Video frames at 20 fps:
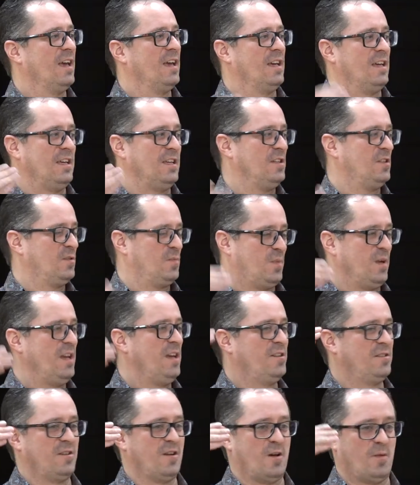he
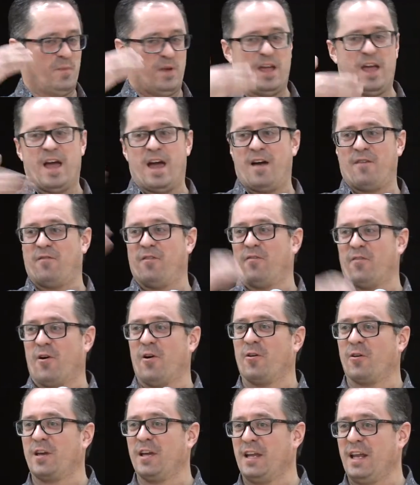speaks on behalf of
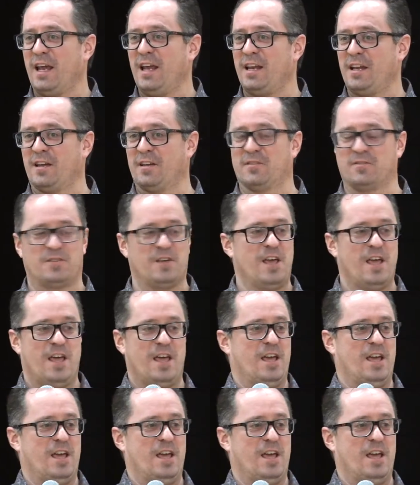all Canadians.